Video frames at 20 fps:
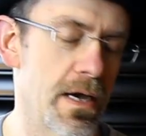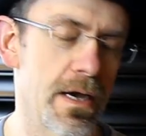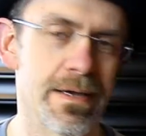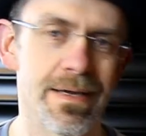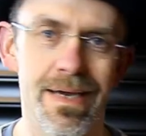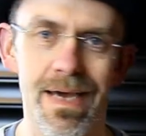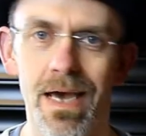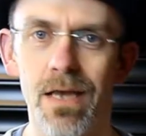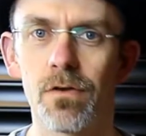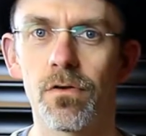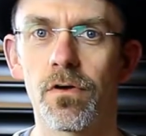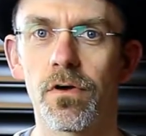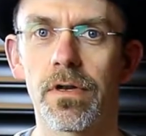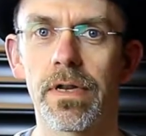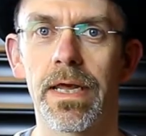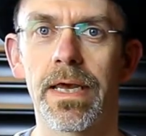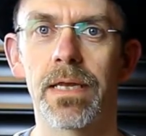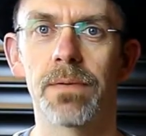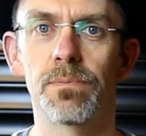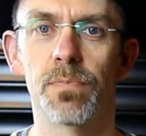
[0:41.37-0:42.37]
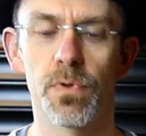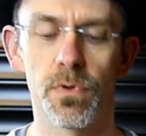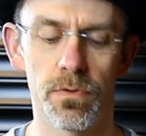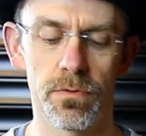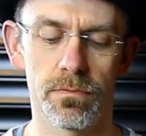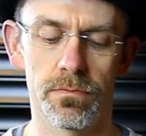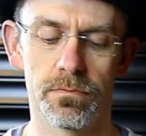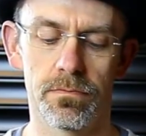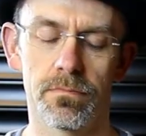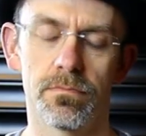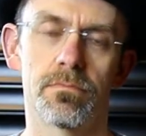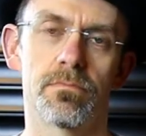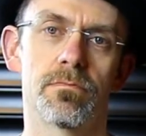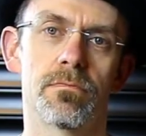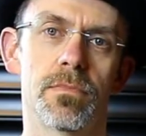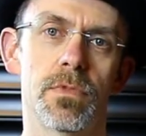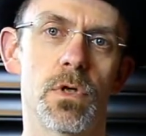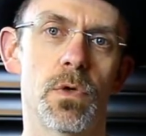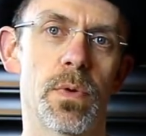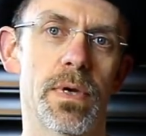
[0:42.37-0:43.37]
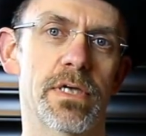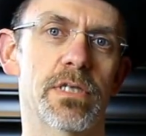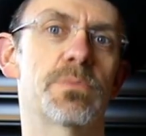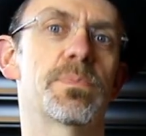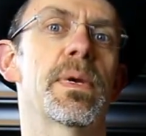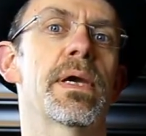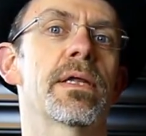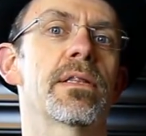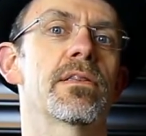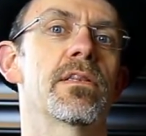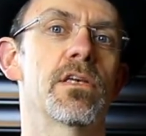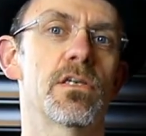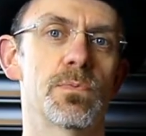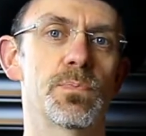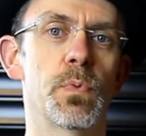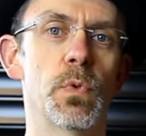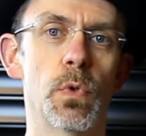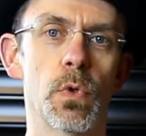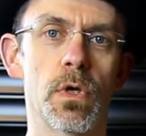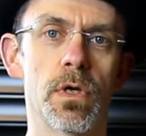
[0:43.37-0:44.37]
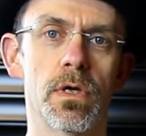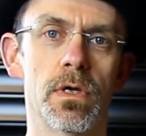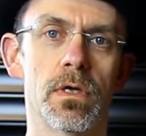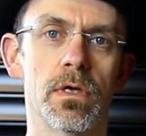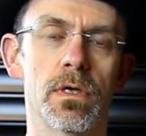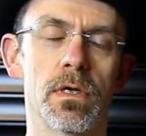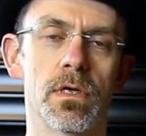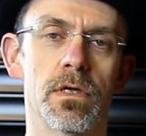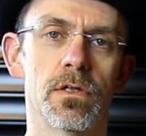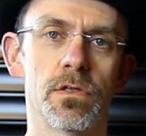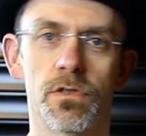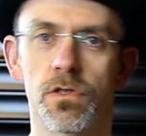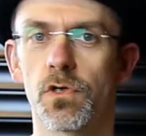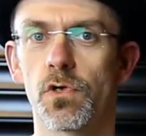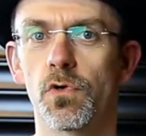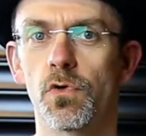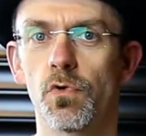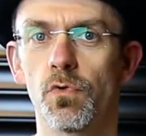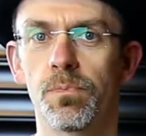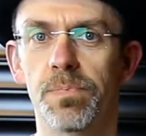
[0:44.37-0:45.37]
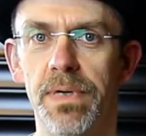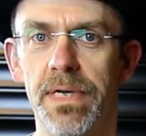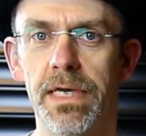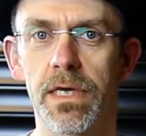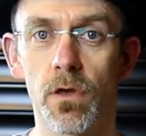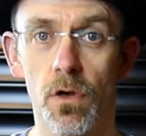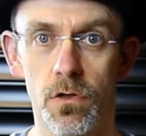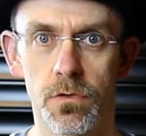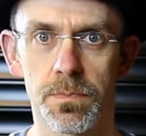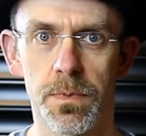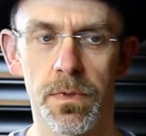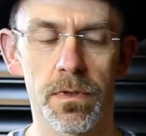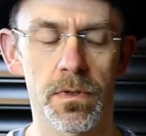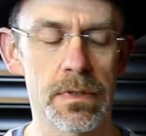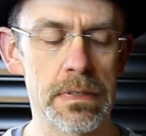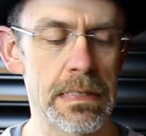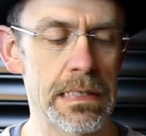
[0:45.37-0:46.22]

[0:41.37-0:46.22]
You can look online, but you expect this book to be gospel.